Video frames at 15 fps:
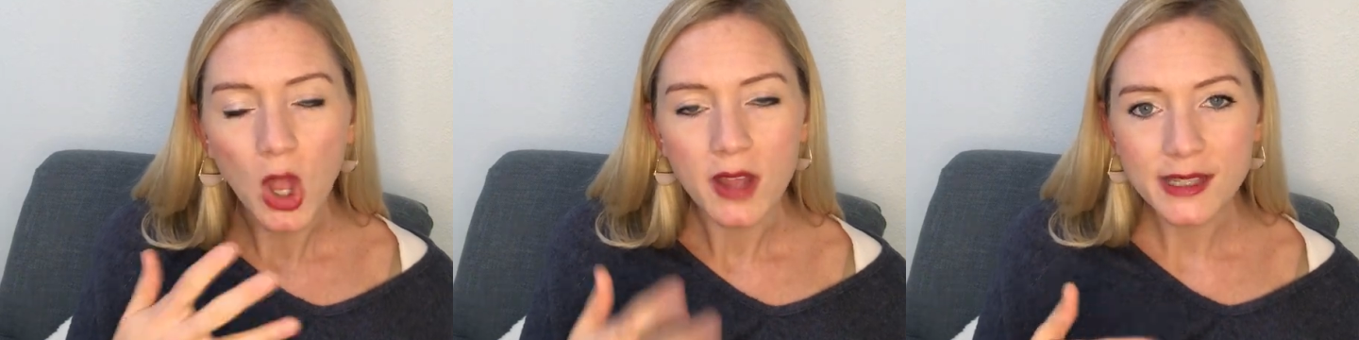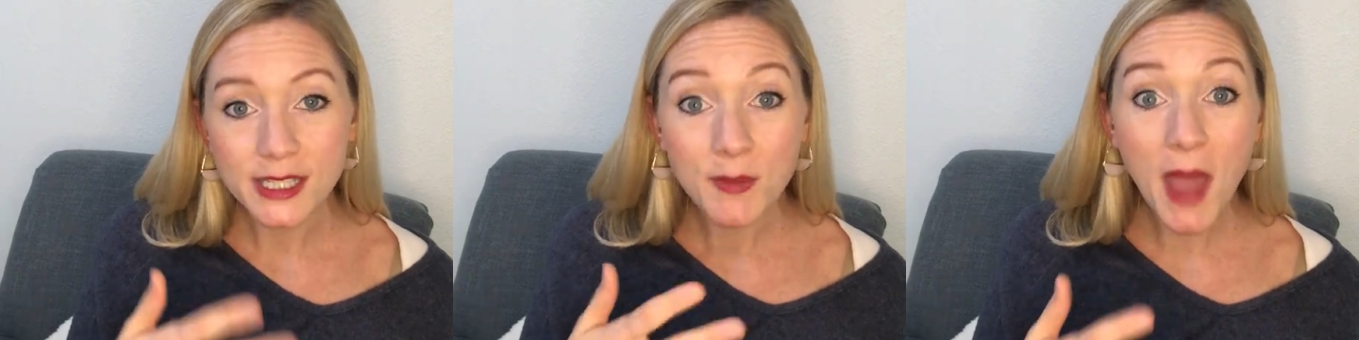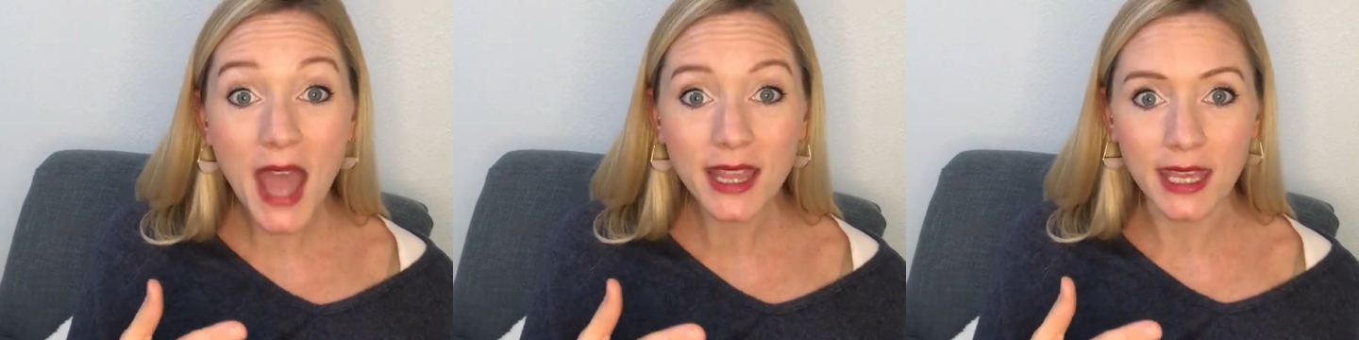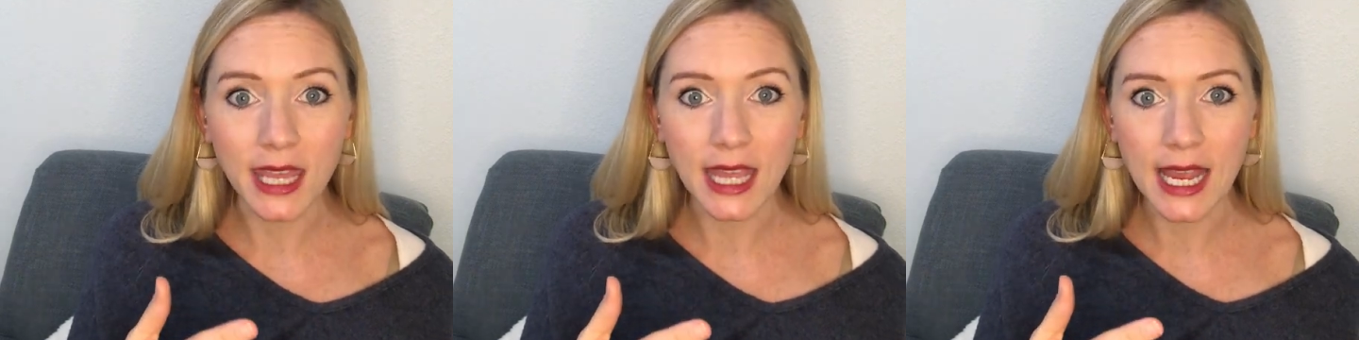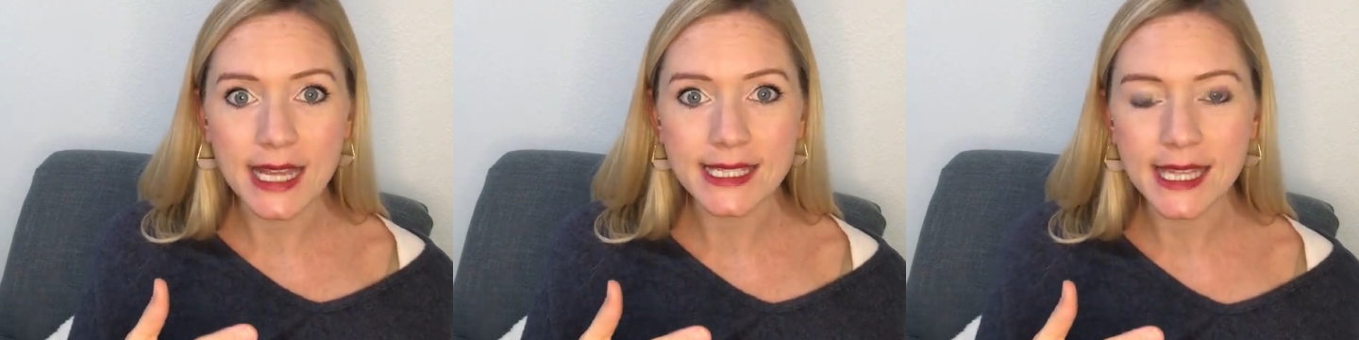
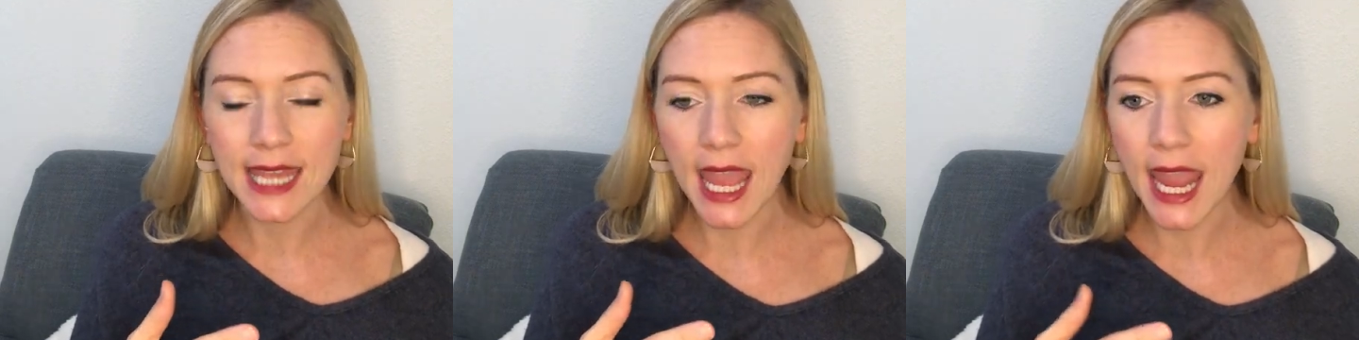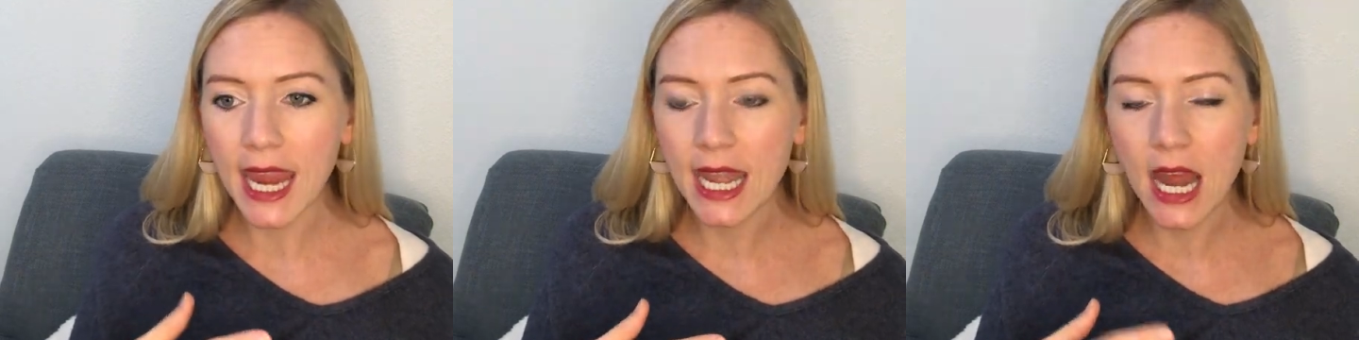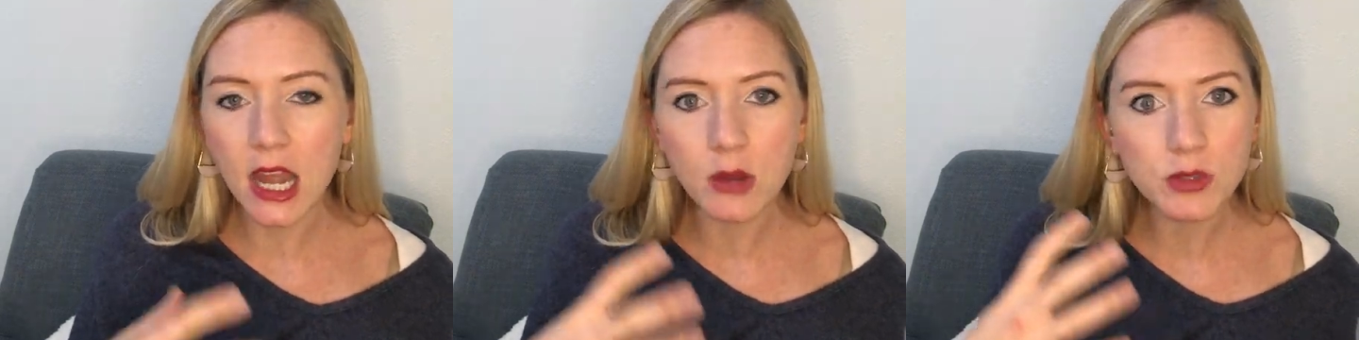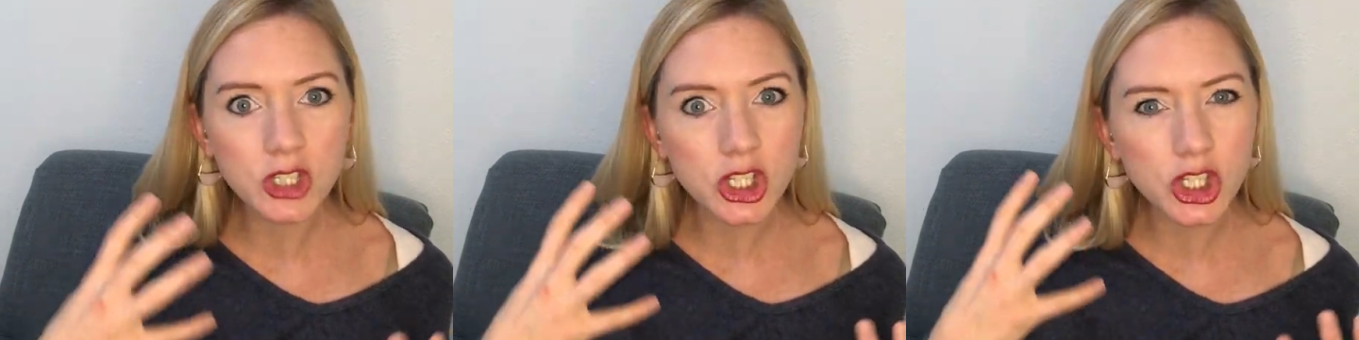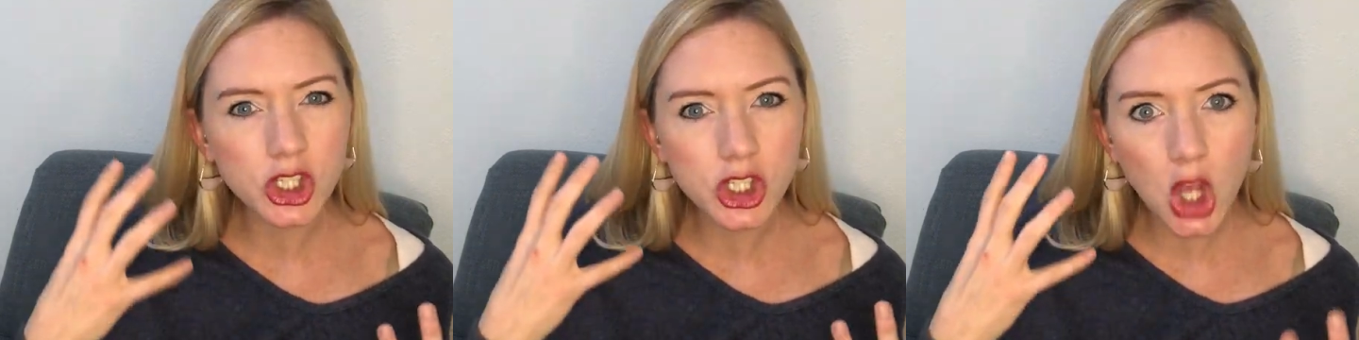smacking as he ate, and it was
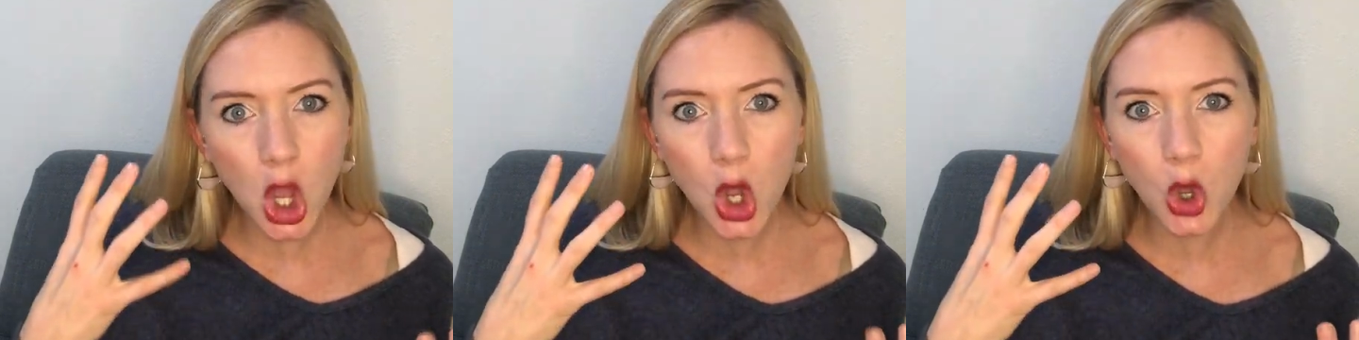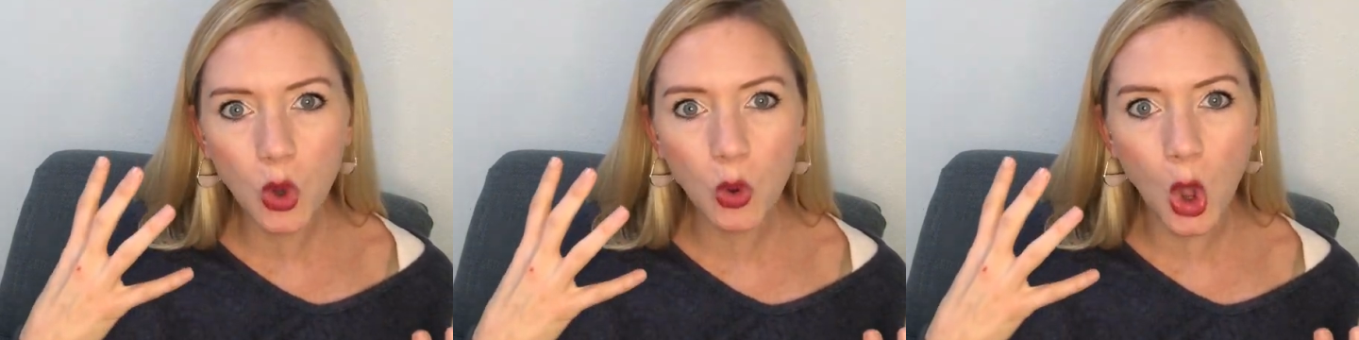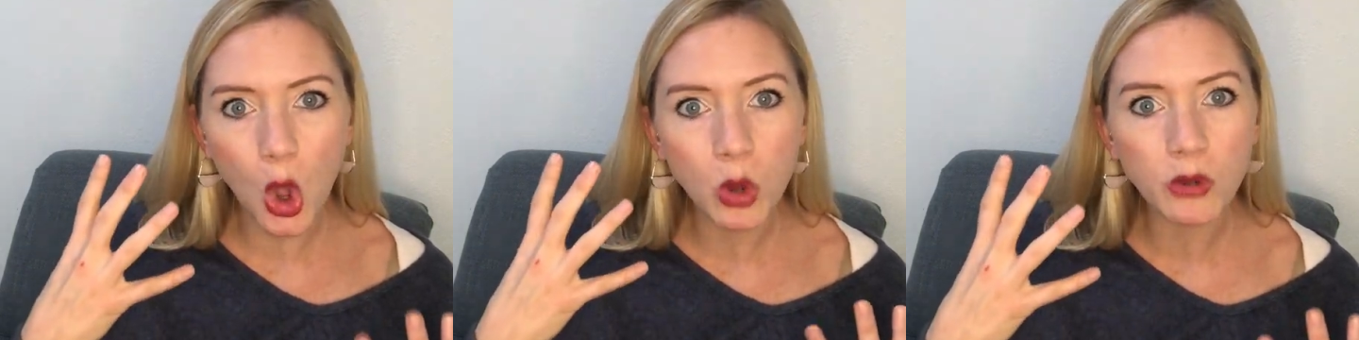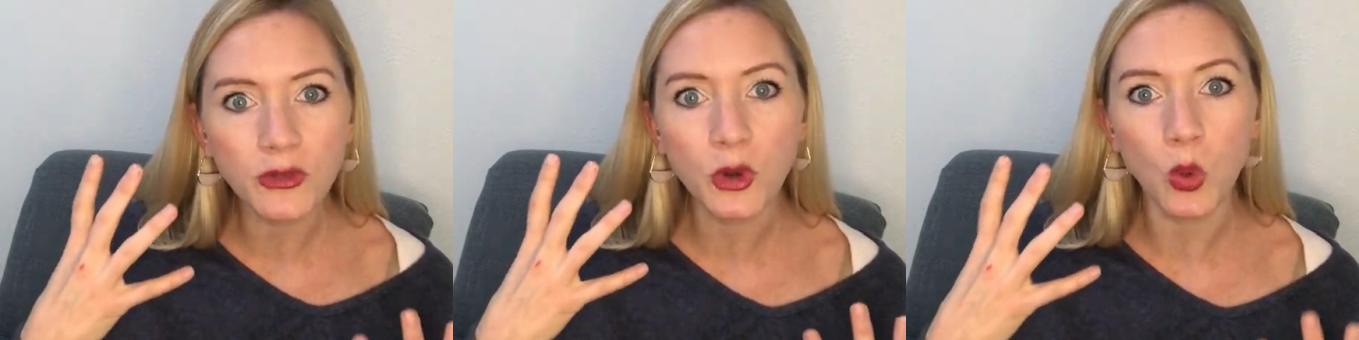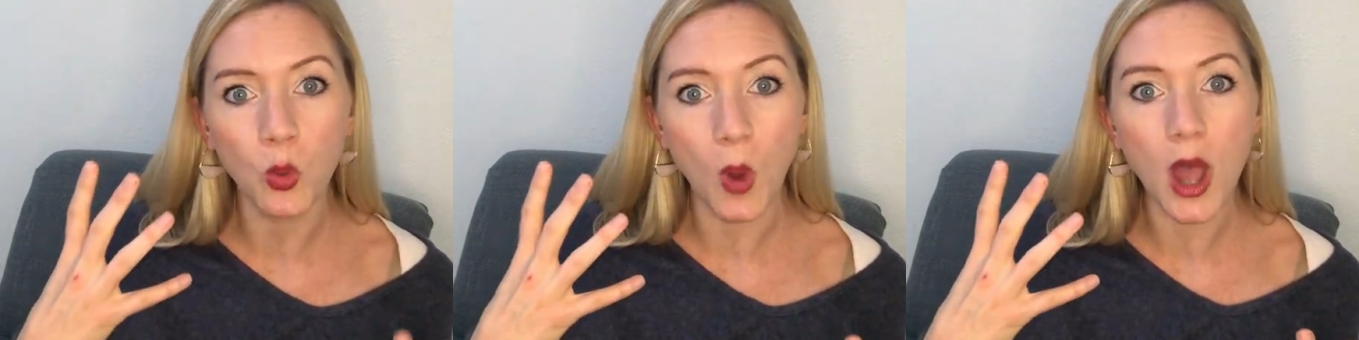just so
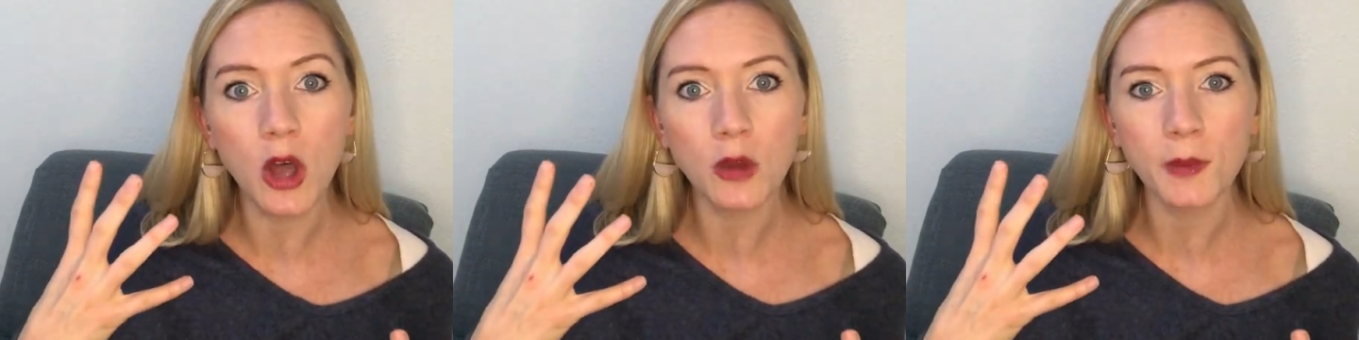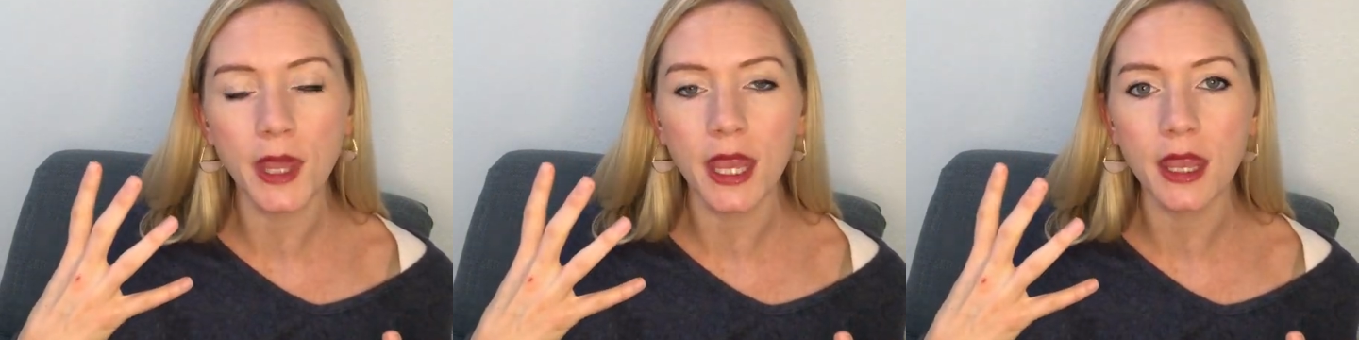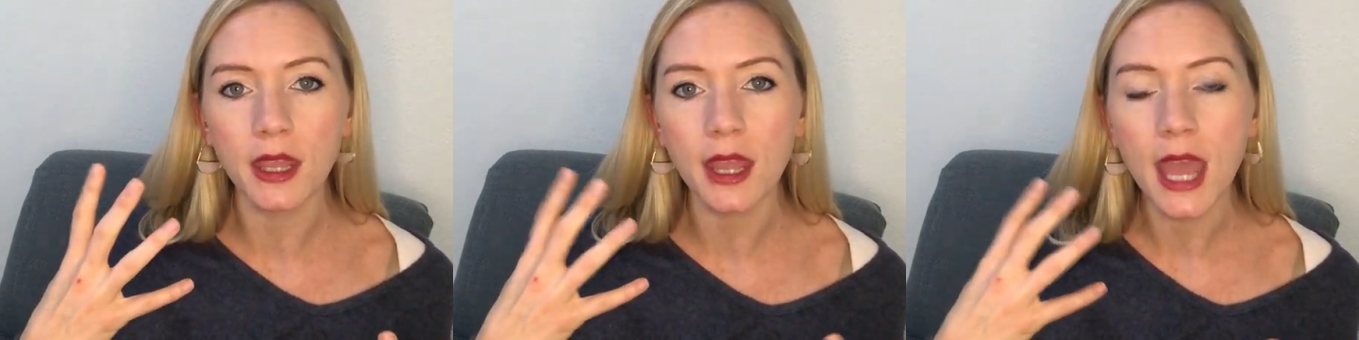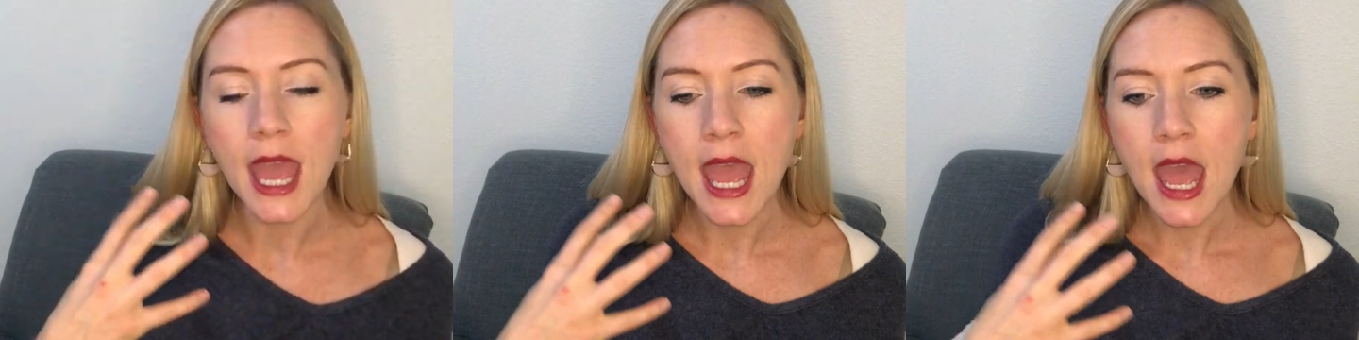overwhelming.